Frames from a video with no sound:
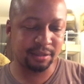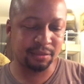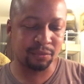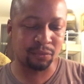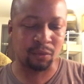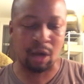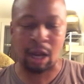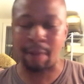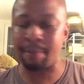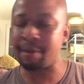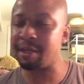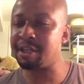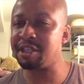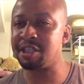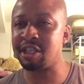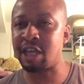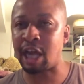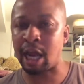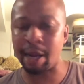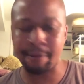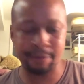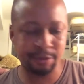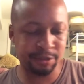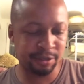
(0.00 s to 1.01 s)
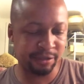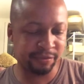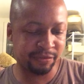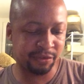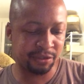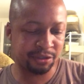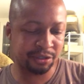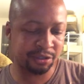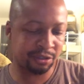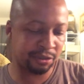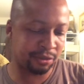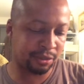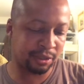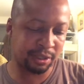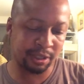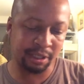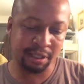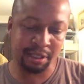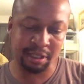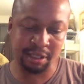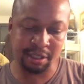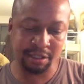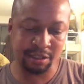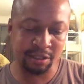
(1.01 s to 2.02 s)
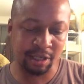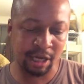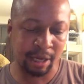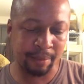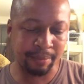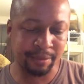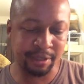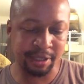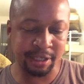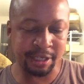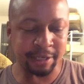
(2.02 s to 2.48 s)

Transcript: rhyming geometry versus Euclidean geometry,